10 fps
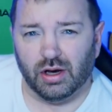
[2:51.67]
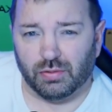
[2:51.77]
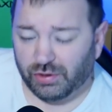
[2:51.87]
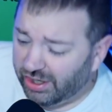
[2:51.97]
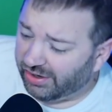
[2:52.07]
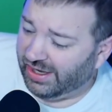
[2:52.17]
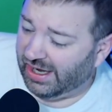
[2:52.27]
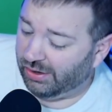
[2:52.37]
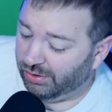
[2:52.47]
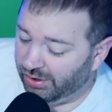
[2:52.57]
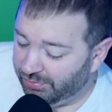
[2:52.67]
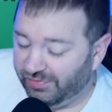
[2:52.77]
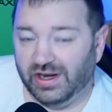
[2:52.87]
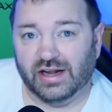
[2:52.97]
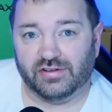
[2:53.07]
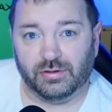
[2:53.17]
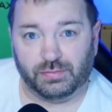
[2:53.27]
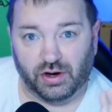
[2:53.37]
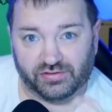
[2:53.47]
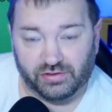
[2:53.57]
we are now moving on to the
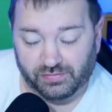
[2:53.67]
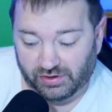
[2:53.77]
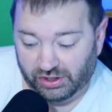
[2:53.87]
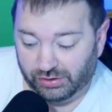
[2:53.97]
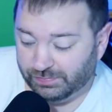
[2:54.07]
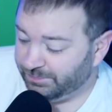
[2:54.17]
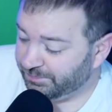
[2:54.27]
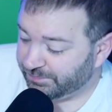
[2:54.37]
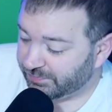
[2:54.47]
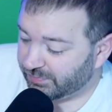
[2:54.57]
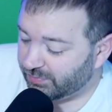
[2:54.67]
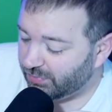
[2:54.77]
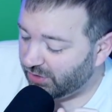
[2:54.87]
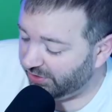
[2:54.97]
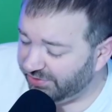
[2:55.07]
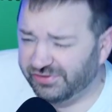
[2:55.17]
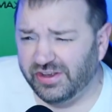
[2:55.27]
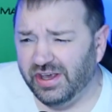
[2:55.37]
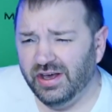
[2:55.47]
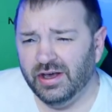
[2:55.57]
crux of the video. You
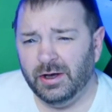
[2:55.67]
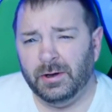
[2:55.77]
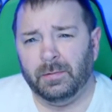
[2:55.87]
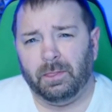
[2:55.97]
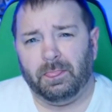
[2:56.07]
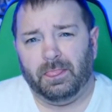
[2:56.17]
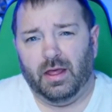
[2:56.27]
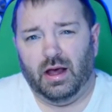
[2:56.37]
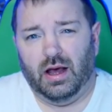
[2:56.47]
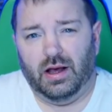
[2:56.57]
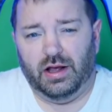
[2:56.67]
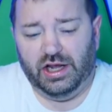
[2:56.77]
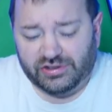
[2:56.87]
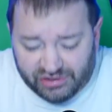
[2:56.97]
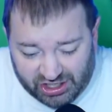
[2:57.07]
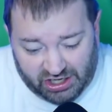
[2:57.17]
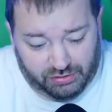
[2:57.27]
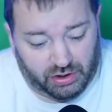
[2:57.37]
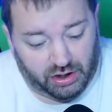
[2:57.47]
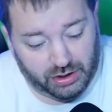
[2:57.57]
see, it's
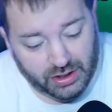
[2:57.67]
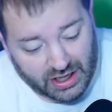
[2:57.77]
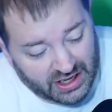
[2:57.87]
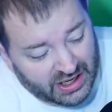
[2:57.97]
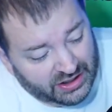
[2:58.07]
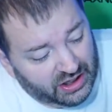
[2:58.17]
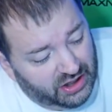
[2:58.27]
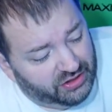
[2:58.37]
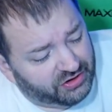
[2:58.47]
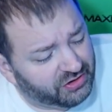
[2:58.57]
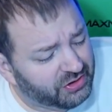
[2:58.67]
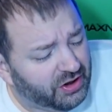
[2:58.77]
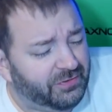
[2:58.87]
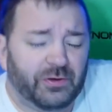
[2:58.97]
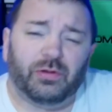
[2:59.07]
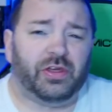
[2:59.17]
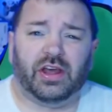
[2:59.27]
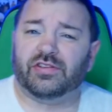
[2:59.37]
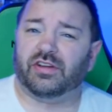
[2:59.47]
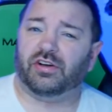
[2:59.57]
January. And there's only a few
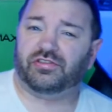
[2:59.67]
things that are